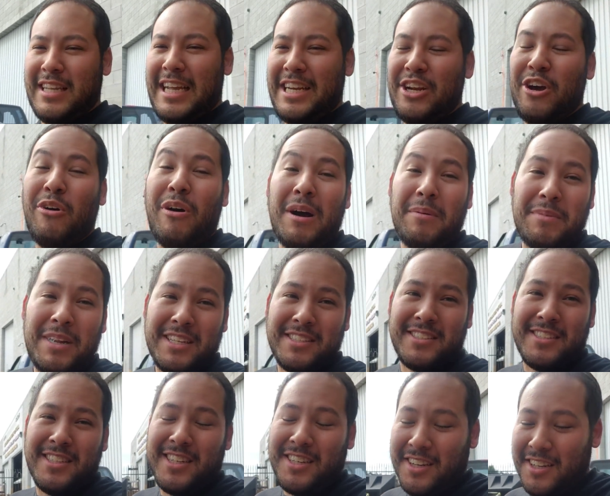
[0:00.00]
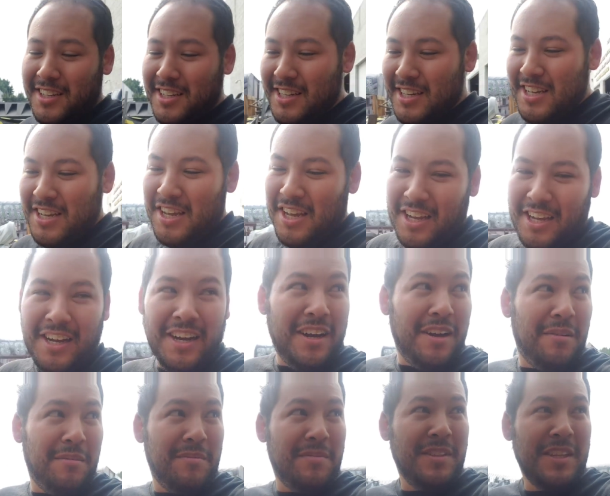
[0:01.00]
I know I'm not sick,
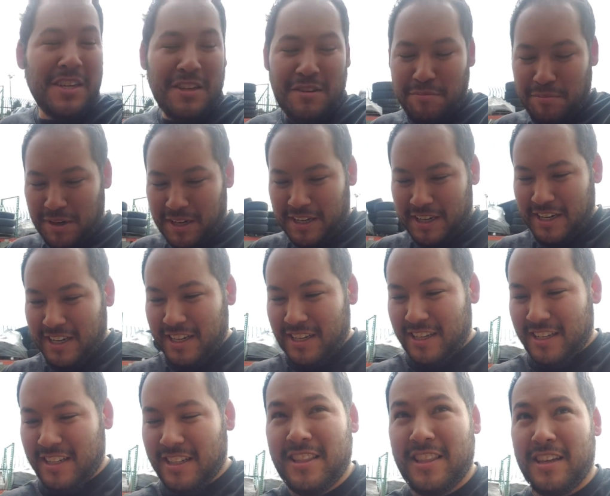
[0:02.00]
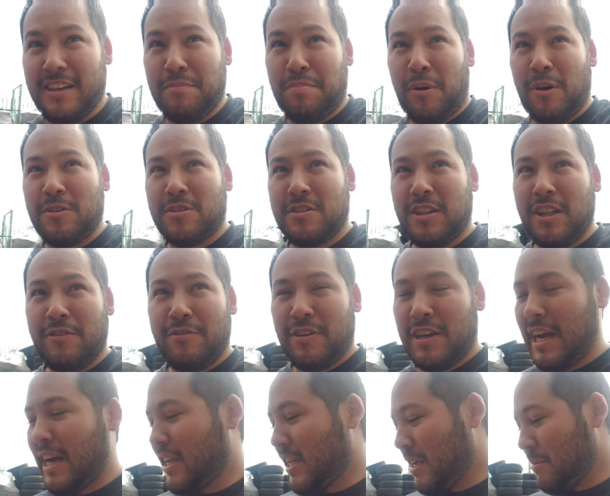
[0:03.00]
um, but the parts delivery
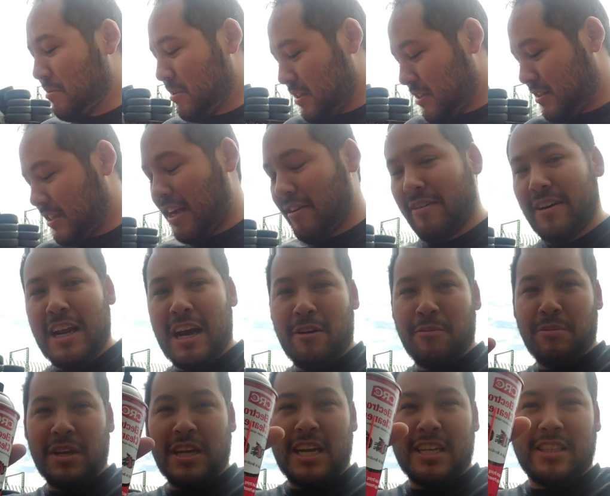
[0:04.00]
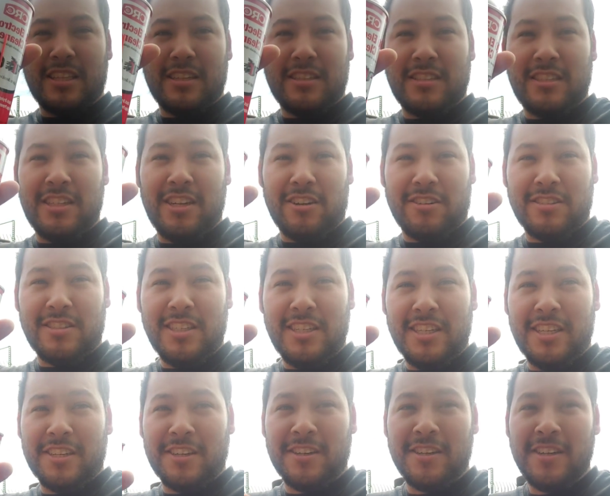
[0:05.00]
guy came to the side right now. We got the
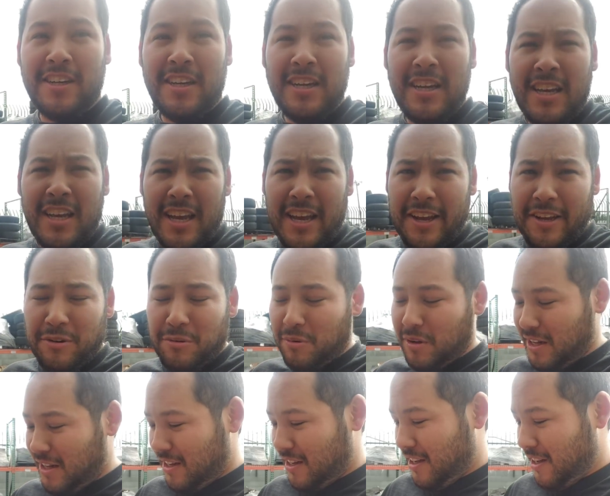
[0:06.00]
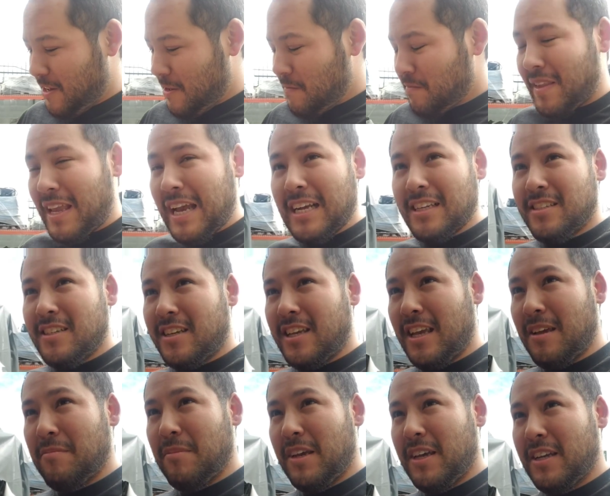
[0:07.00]
CRC here, and well, as he
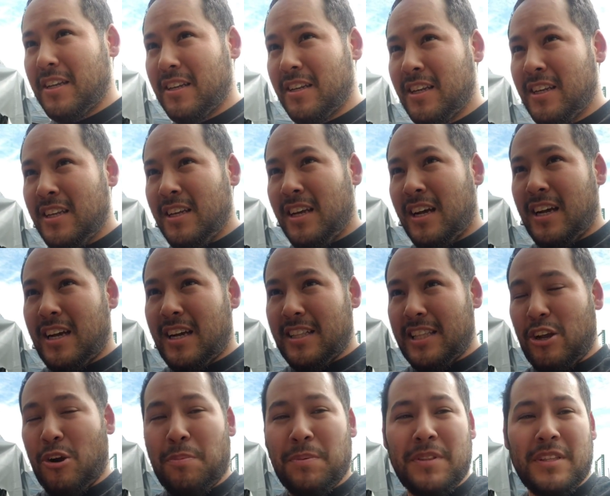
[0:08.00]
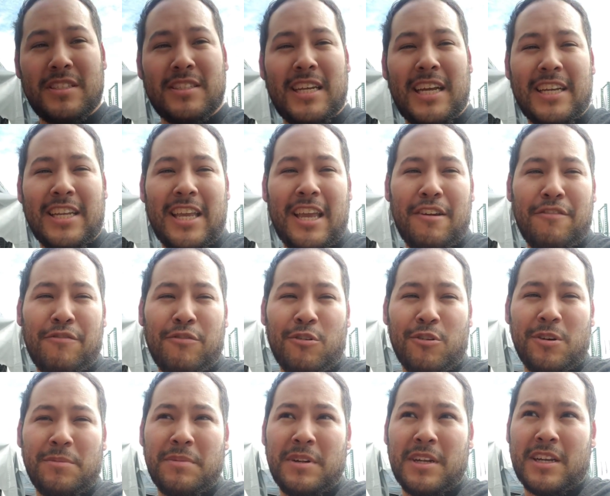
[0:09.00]
came in, uh, they opened the side gate
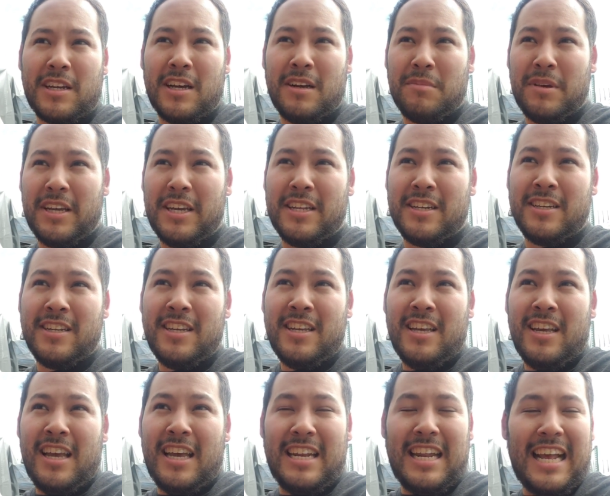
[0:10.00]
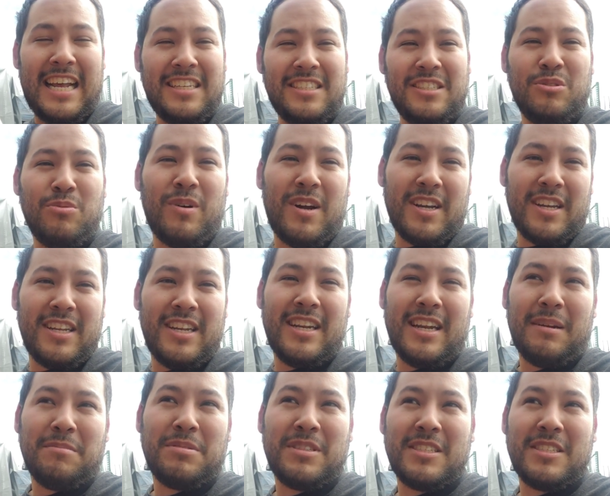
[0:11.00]
for him to come in. And as he's walking in, I'm